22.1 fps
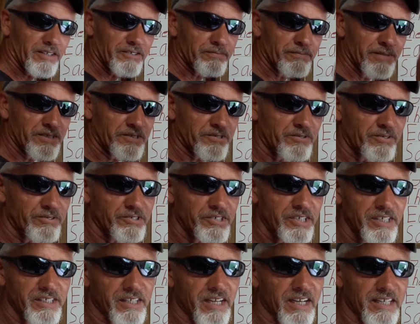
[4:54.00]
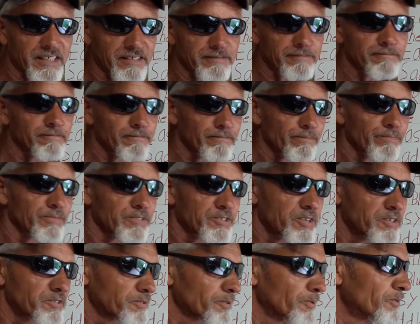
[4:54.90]
as Mr. G can.
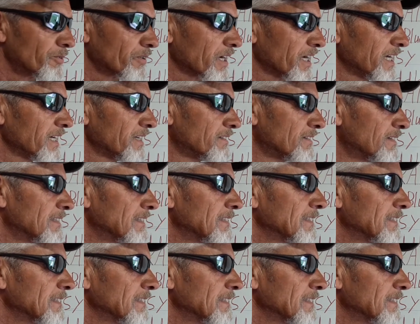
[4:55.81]
She sure can.